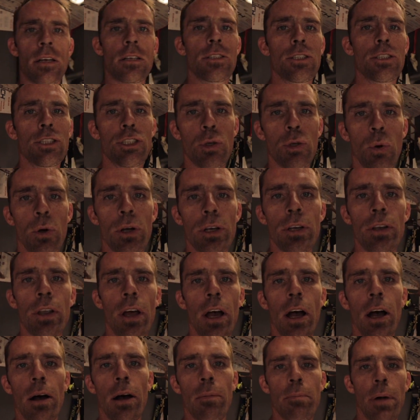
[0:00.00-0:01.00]
shortened
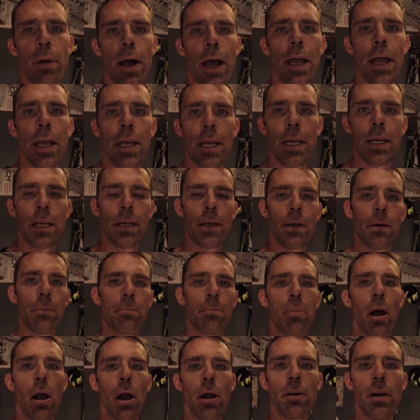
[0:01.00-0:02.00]
up my
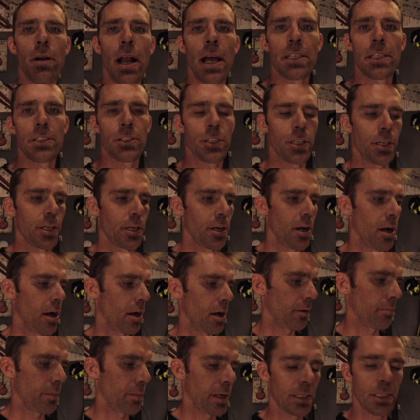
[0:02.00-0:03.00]
bar riser
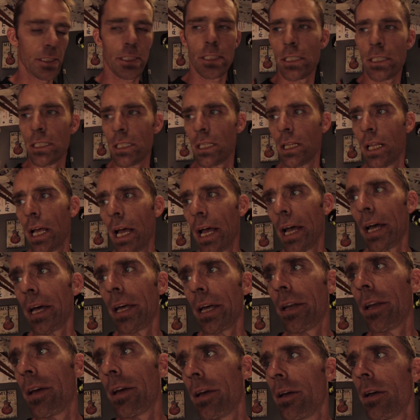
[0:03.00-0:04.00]
on my
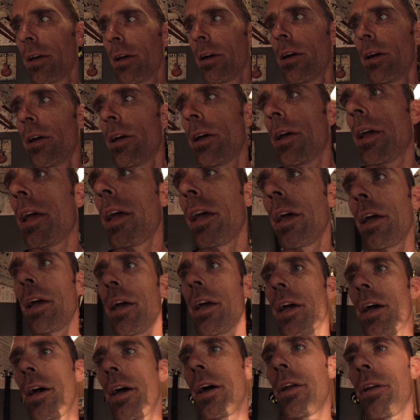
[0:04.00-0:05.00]
sled
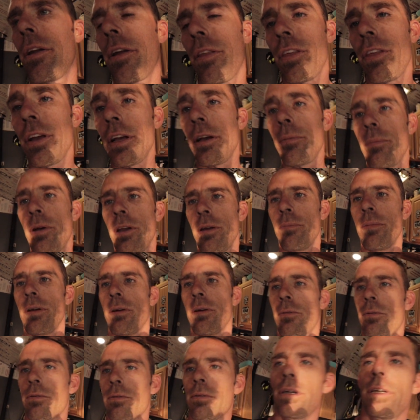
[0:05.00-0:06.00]
and I think I'm going to
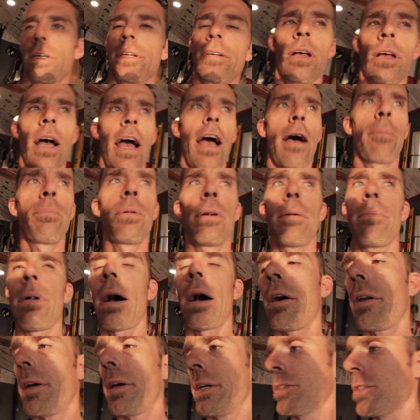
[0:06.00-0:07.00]
be real happy
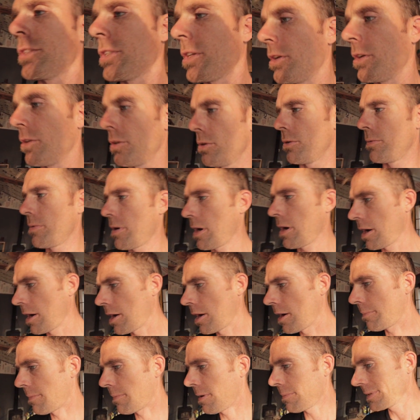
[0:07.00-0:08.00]
about it. So
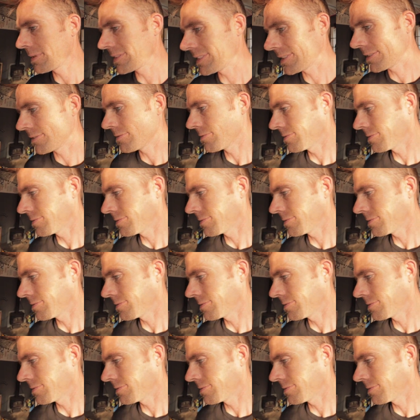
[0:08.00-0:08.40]
um, I've been